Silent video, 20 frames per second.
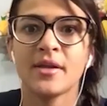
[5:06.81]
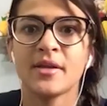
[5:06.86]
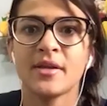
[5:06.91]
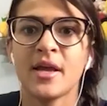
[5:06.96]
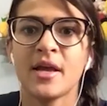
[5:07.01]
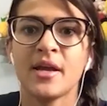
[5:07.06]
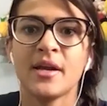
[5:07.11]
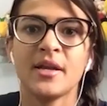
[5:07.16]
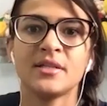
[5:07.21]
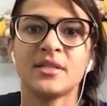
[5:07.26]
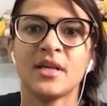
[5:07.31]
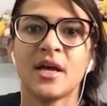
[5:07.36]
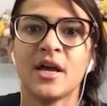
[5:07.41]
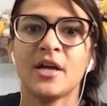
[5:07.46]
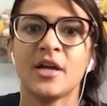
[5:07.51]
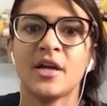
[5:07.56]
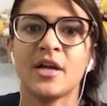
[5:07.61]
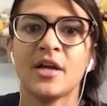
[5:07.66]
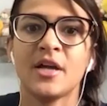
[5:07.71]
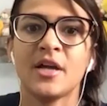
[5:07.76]
then they
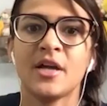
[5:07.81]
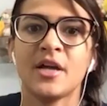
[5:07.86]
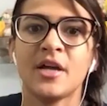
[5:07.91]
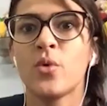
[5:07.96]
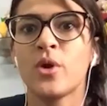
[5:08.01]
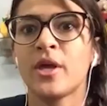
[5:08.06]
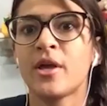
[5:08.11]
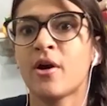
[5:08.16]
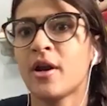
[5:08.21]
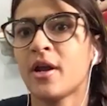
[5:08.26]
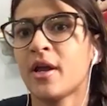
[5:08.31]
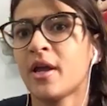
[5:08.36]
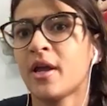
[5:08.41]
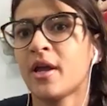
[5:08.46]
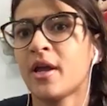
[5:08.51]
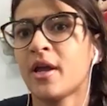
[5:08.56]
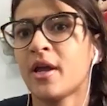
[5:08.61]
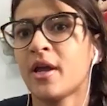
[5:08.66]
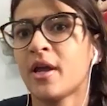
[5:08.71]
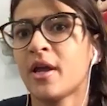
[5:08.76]
said, oh, we're gonna
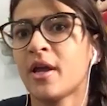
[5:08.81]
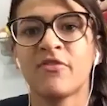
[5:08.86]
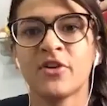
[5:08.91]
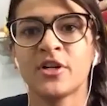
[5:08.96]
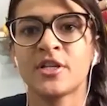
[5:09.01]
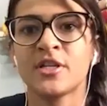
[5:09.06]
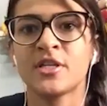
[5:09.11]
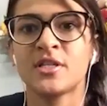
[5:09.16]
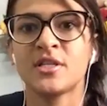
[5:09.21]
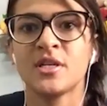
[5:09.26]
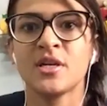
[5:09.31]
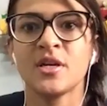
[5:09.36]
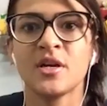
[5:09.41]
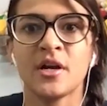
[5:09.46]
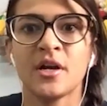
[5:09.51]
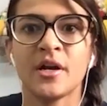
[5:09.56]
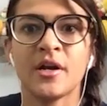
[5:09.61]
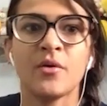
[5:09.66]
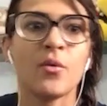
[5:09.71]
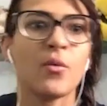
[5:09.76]
cancel for this year
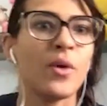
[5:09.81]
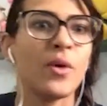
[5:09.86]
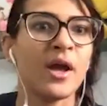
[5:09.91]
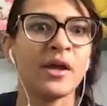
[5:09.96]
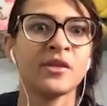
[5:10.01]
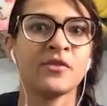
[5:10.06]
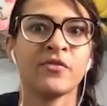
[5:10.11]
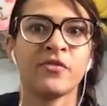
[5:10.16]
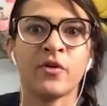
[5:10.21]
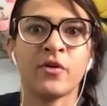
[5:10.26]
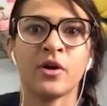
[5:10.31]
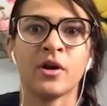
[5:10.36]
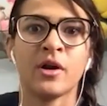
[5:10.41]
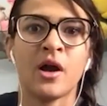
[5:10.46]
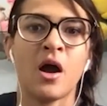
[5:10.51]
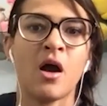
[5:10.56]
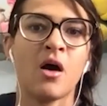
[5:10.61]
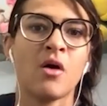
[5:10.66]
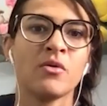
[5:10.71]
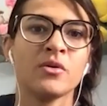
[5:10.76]
and wait for
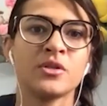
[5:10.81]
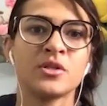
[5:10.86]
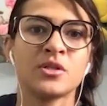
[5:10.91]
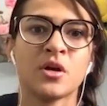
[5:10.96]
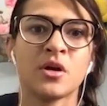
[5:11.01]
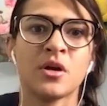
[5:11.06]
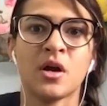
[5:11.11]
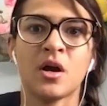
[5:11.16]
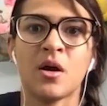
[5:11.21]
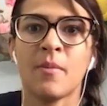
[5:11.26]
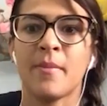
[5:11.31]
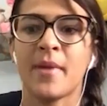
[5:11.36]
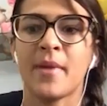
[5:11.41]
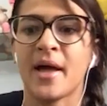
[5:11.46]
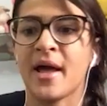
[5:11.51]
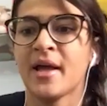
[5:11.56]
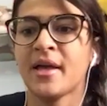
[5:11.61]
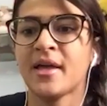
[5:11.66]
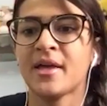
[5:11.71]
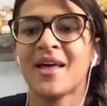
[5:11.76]
how it's gonna come
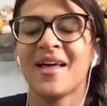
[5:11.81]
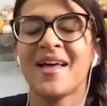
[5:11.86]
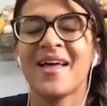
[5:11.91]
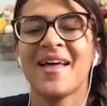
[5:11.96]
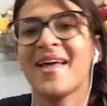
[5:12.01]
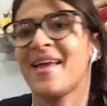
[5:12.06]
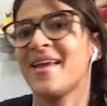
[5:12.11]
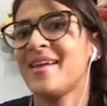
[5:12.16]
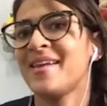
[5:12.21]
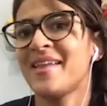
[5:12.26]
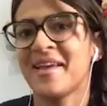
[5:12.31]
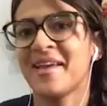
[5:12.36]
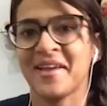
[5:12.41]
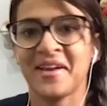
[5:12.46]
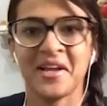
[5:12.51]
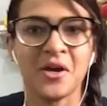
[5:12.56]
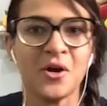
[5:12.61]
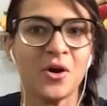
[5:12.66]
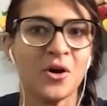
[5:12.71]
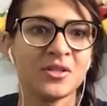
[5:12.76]
back. And then
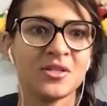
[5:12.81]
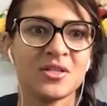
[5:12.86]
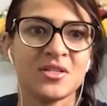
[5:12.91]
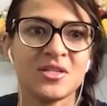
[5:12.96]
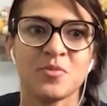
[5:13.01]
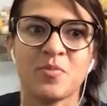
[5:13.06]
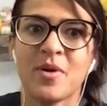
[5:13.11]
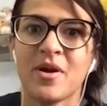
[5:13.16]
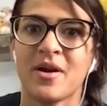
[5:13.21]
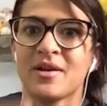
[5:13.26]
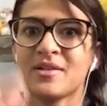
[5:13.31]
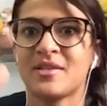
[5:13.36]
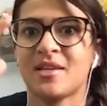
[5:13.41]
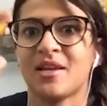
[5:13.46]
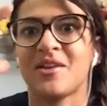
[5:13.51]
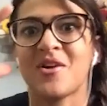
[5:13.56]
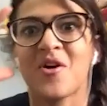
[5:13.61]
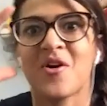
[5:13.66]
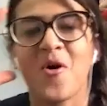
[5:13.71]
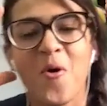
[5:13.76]
I got this despair. I
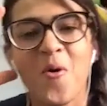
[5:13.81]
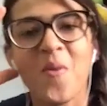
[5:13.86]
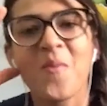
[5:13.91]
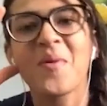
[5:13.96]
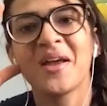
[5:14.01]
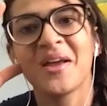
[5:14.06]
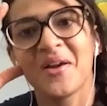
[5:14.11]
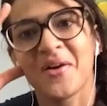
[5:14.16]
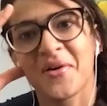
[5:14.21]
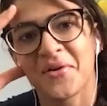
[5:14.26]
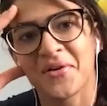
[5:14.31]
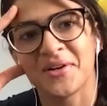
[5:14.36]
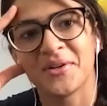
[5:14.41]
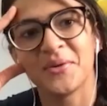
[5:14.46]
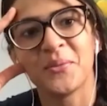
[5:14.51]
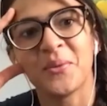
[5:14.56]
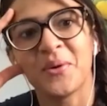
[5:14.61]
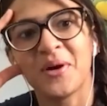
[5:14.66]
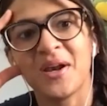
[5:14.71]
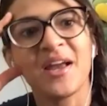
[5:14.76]
said, oh my god,
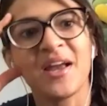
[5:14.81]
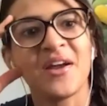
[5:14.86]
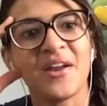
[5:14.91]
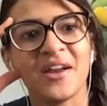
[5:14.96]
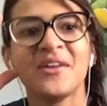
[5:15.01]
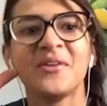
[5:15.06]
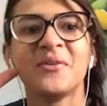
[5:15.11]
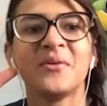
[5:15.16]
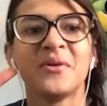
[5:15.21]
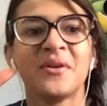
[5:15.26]
what are you gonna do,